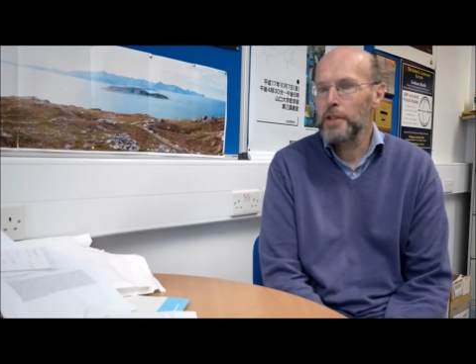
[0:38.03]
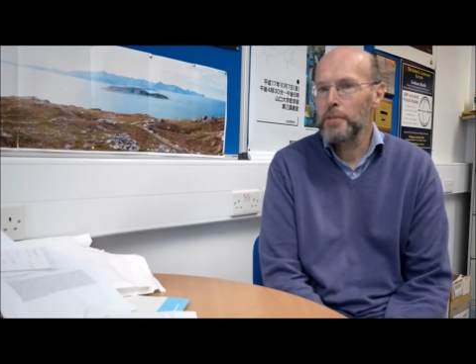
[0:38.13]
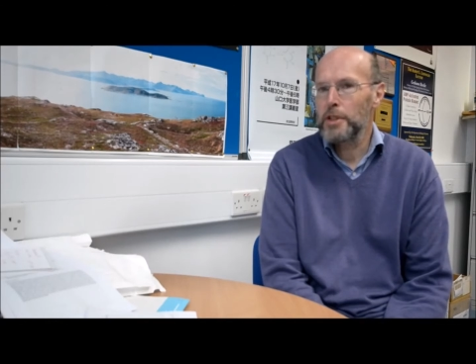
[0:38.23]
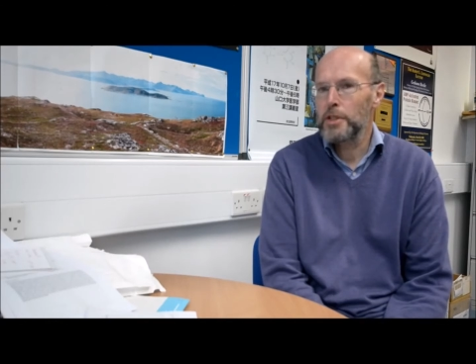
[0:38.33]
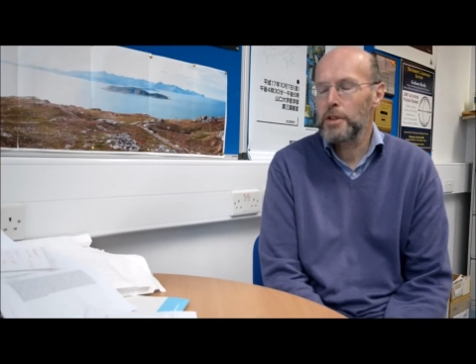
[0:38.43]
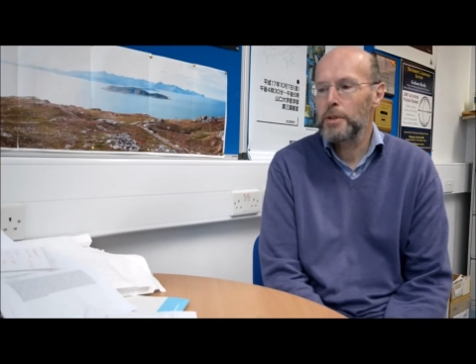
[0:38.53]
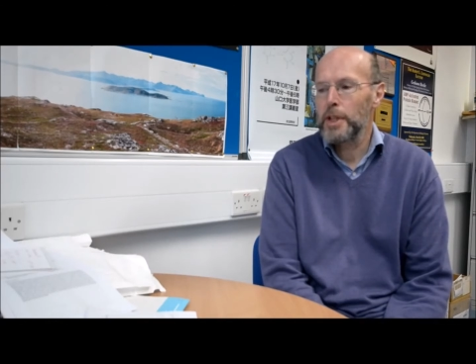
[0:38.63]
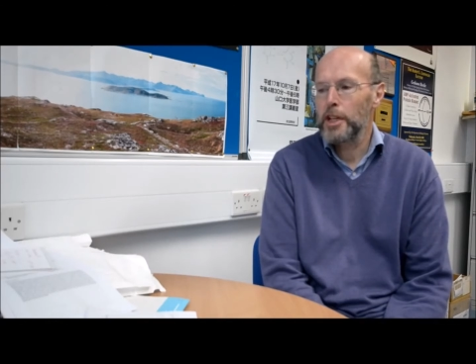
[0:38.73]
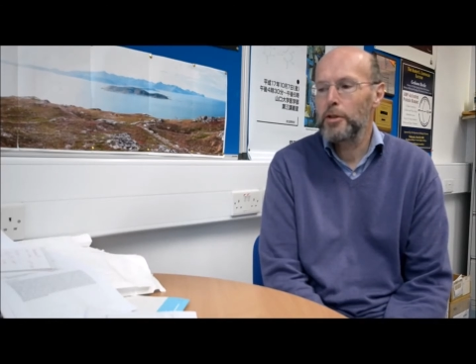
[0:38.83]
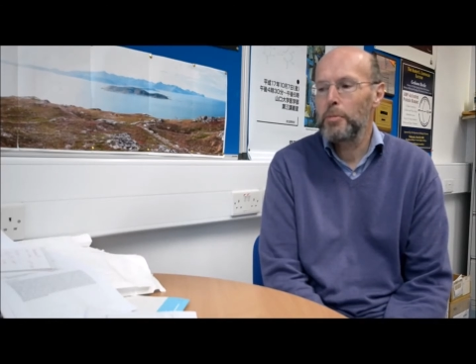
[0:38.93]
which is
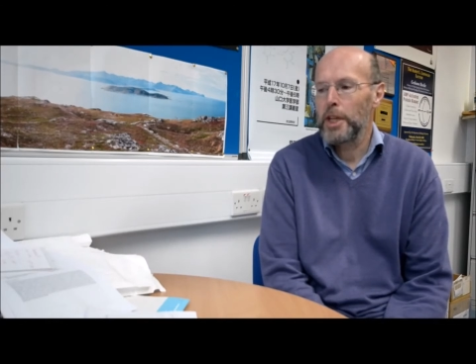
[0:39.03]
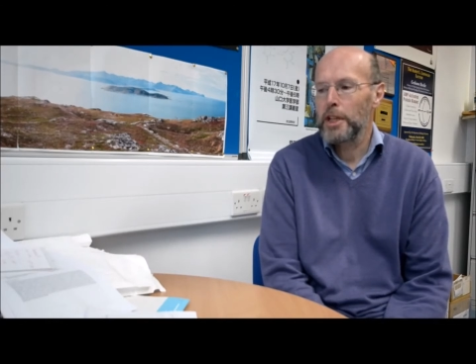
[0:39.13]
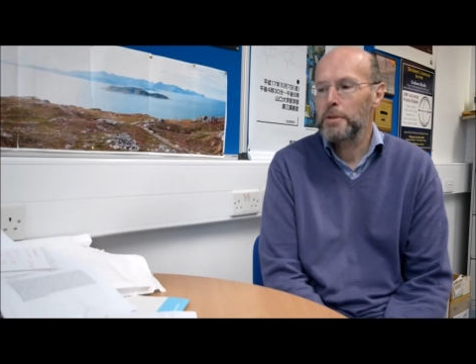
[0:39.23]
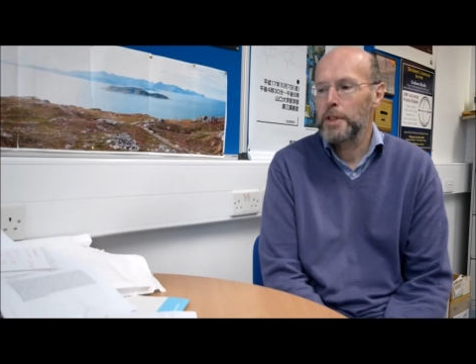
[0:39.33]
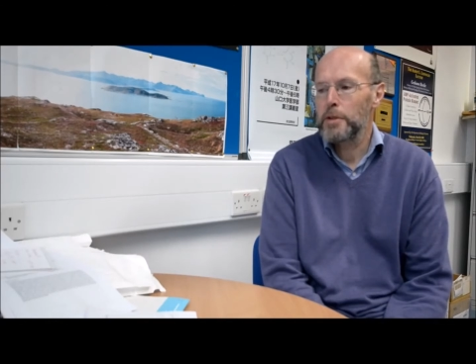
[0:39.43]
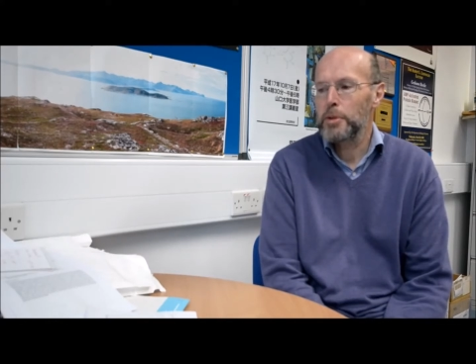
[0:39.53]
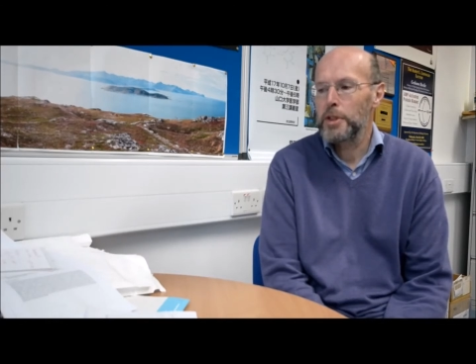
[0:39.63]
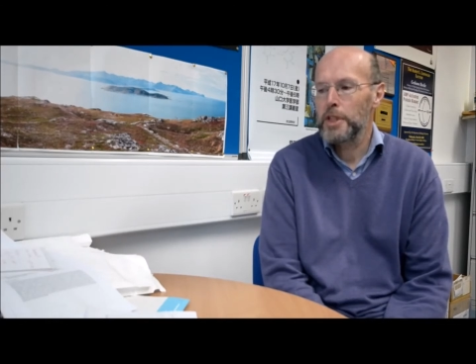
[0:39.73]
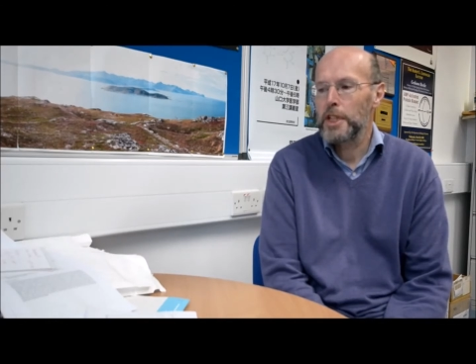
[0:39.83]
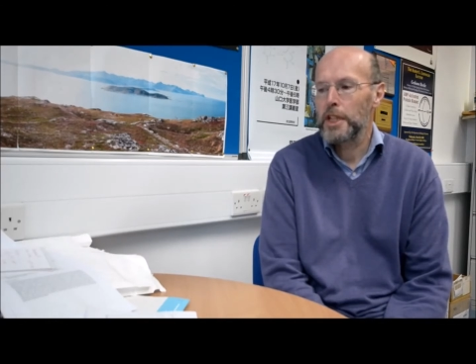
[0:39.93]
called AMP activated
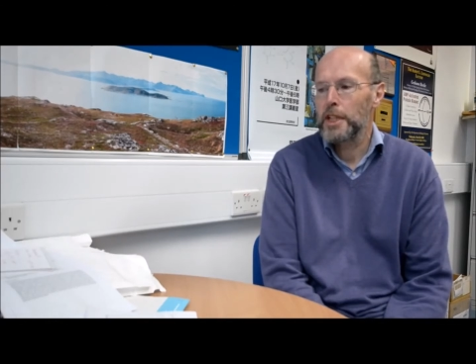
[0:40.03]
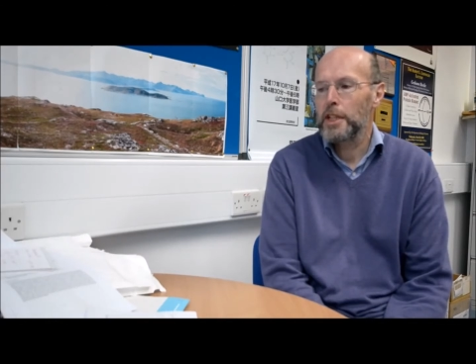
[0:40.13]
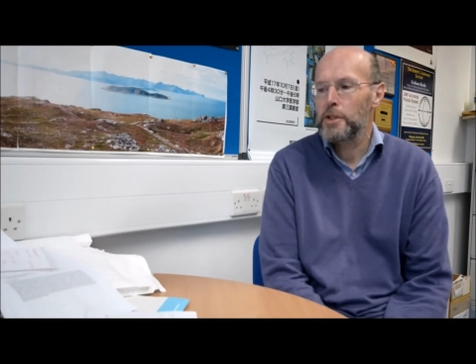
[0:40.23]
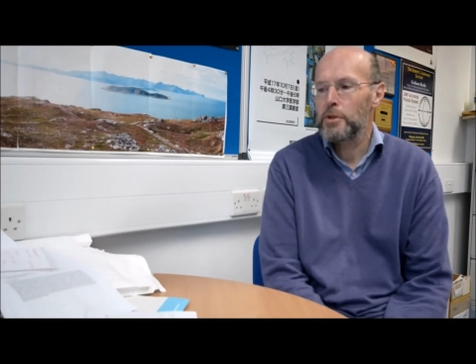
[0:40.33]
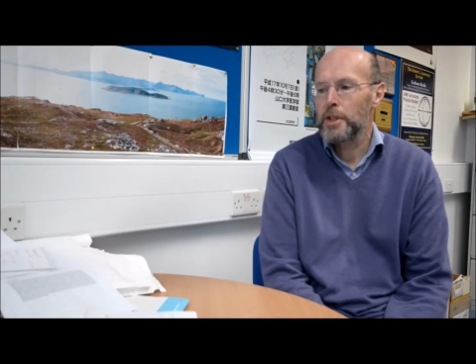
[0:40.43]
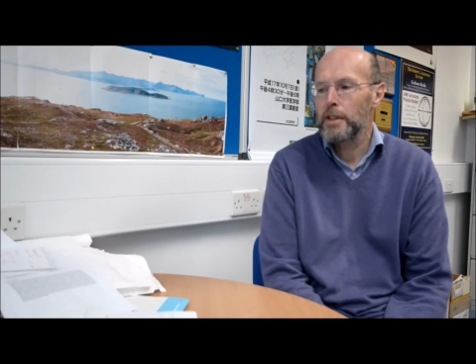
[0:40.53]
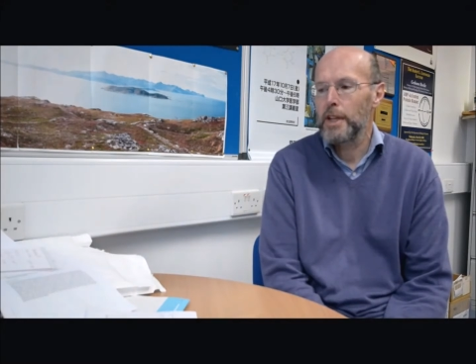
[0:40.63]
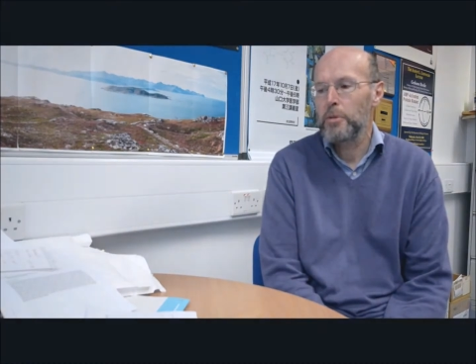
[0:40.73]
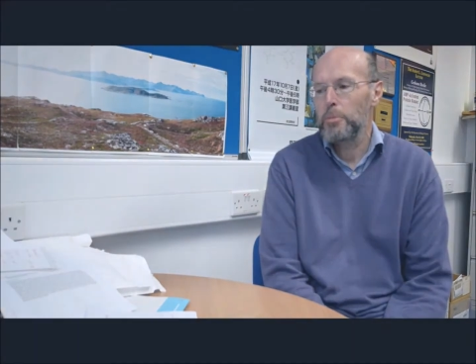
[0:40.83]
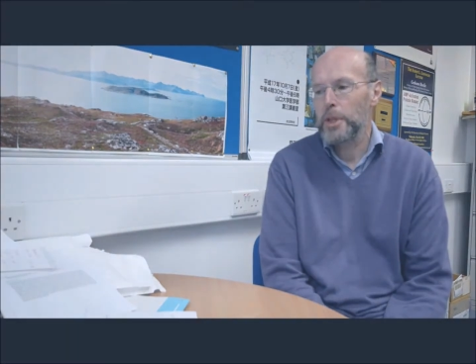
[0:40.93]
protein kinase, or
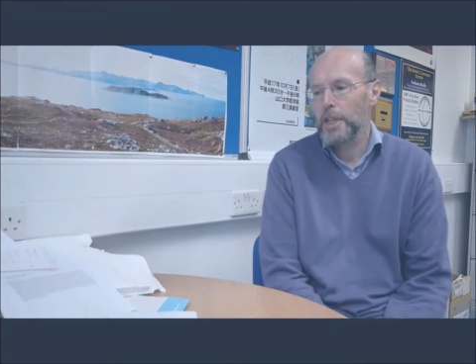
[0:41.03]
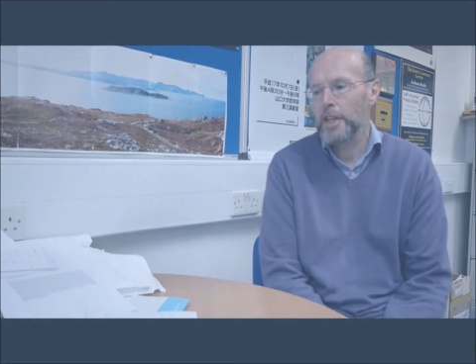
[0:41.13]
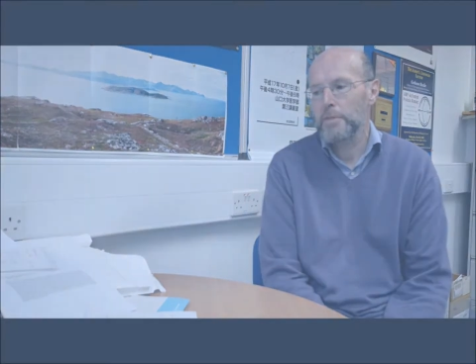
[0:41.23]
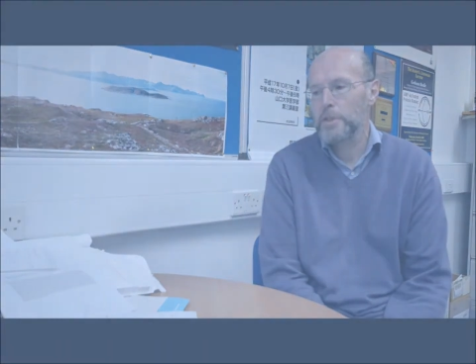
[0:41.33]
AMPK for